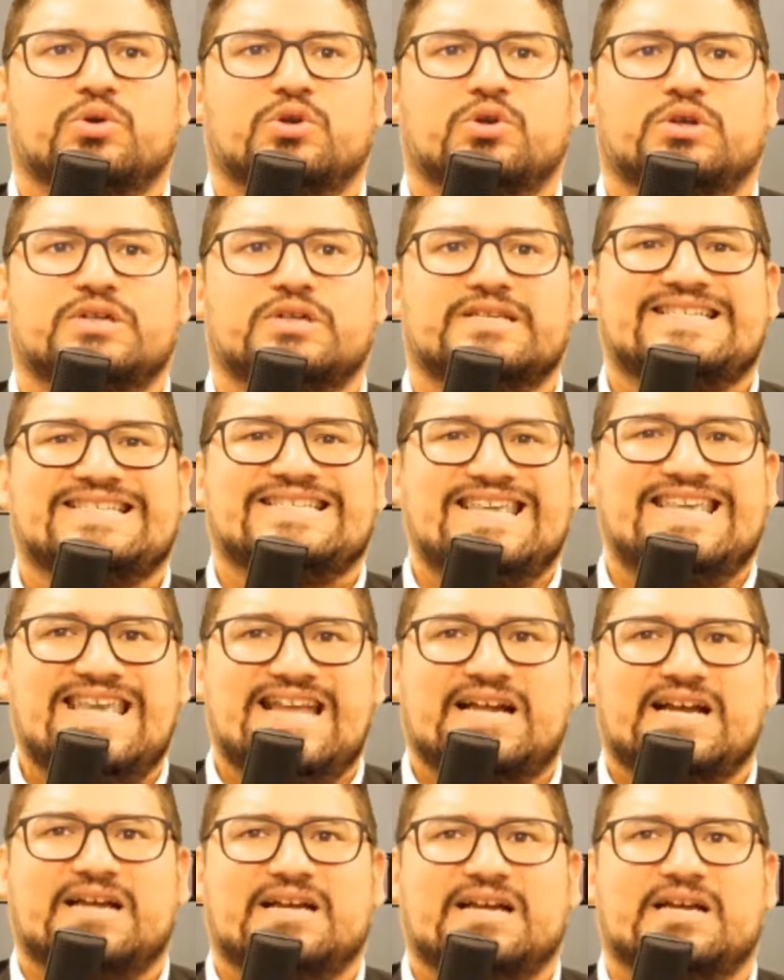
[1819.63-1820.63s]

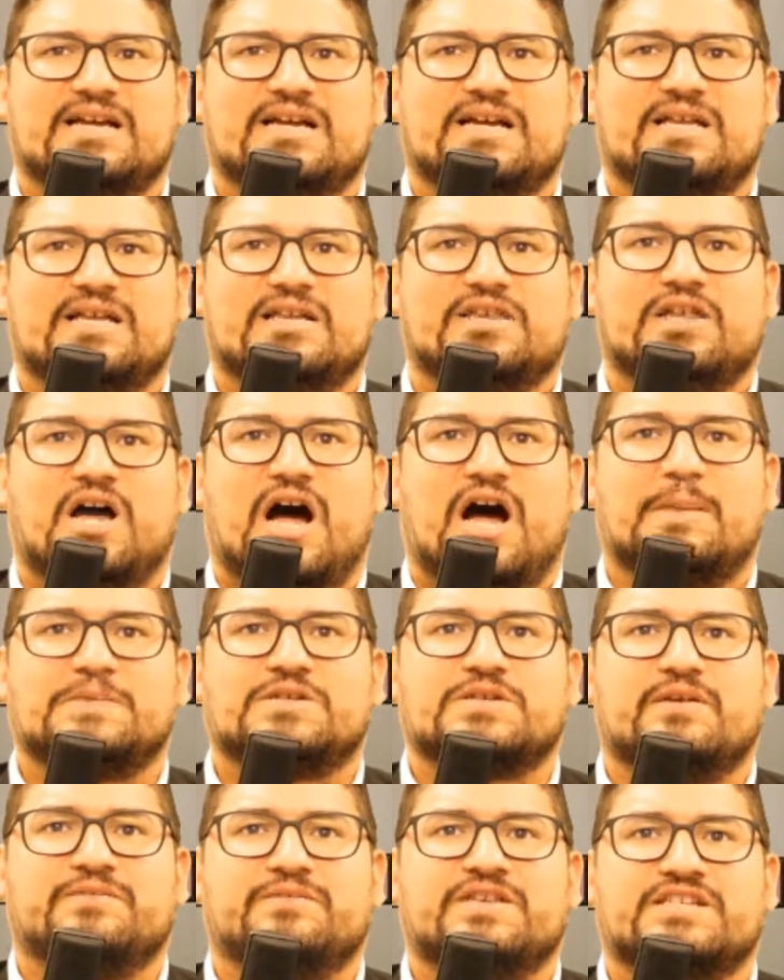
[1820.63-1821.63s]
seek the
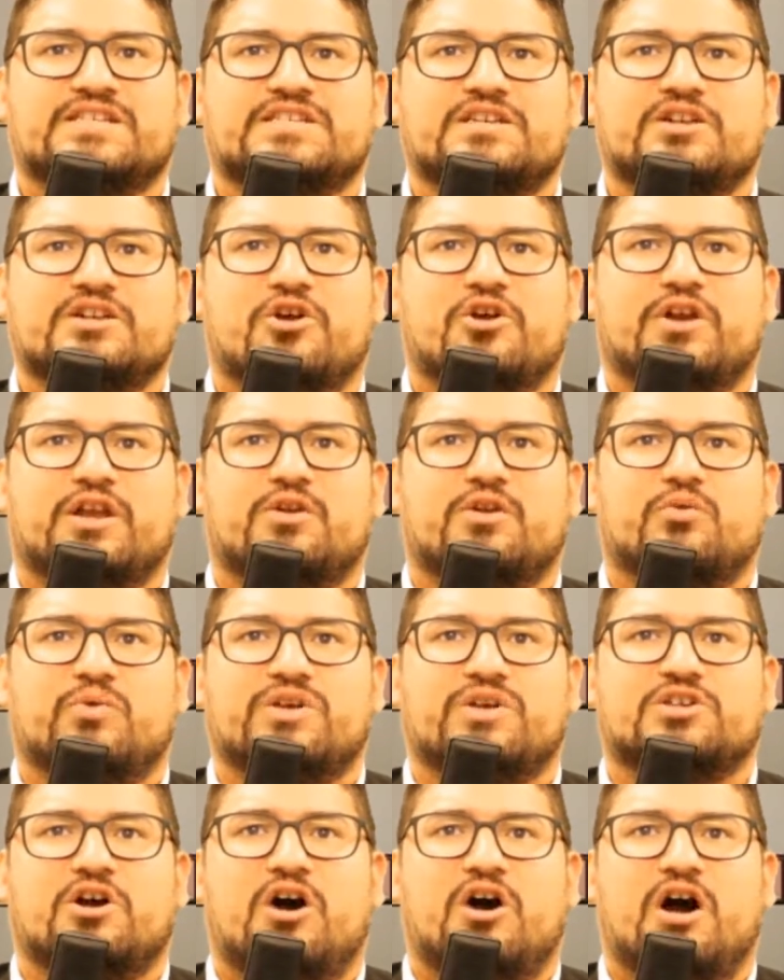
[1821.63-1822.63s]
option of distant learning. We
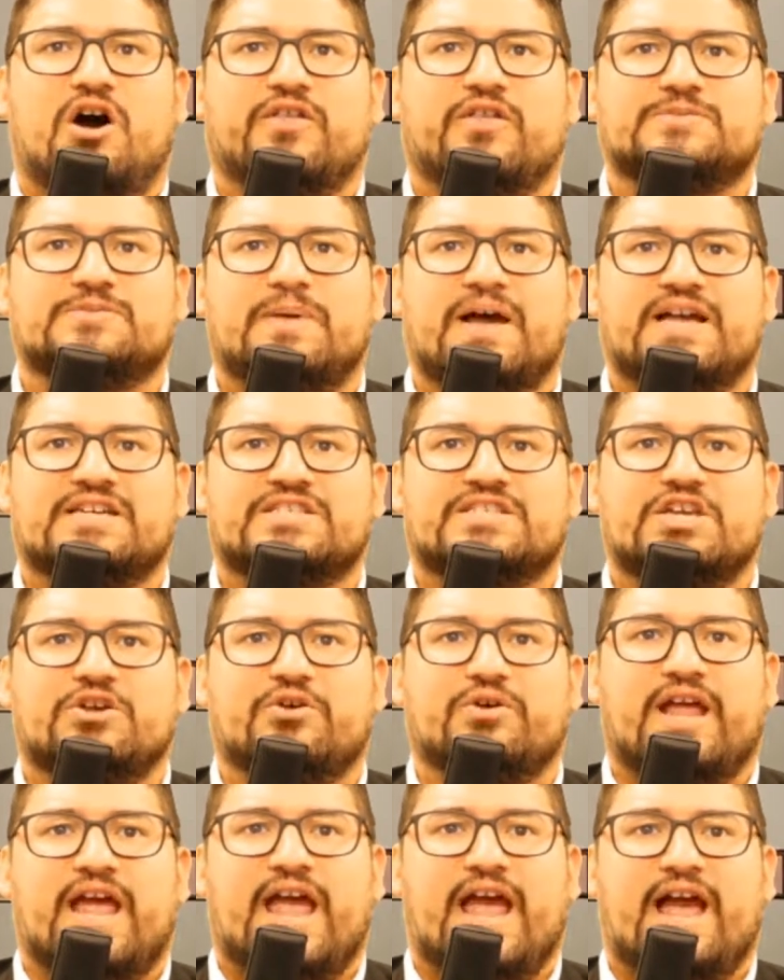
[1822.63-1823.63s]
saw how this past
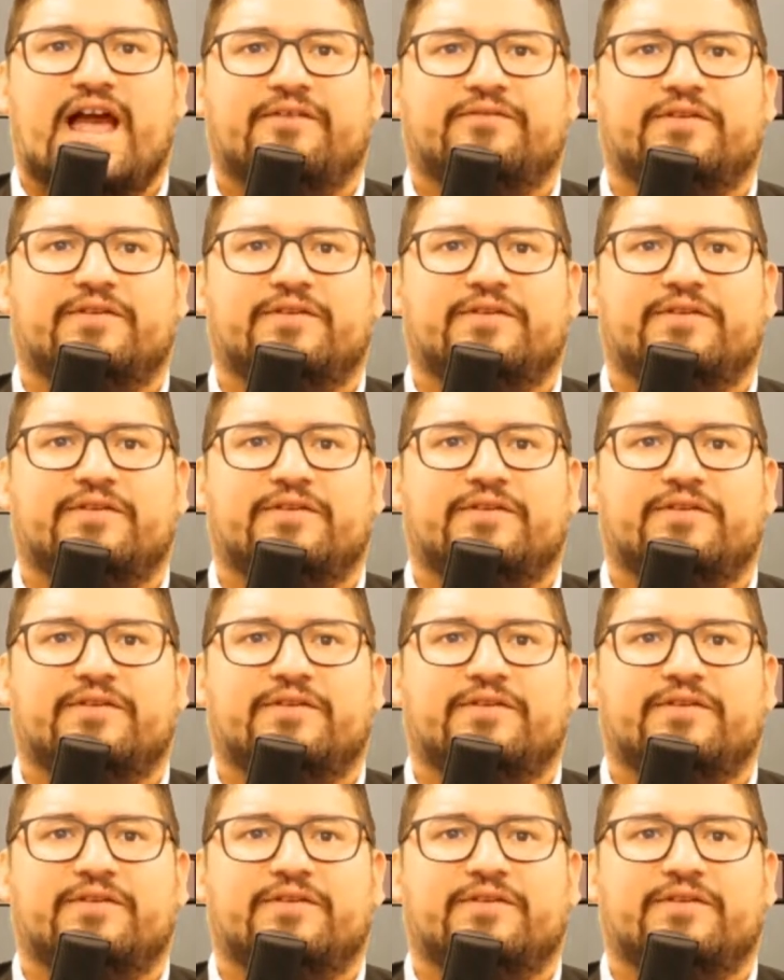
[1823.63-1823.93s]
year and a half,